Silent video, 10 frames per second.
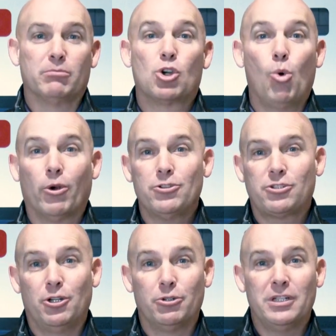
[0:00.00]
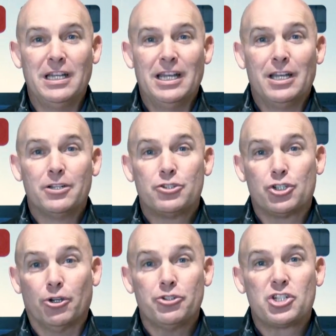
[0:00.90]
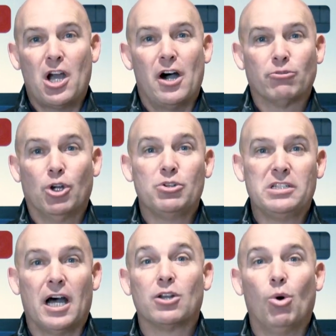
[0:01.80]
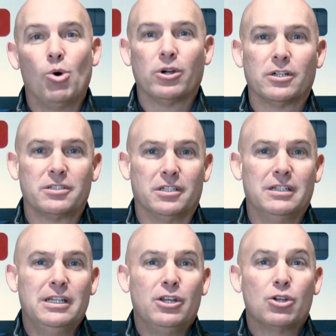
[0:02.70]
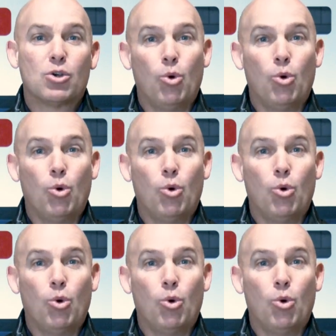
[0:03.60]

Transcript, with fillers: from cornerstonechurchconroe.org to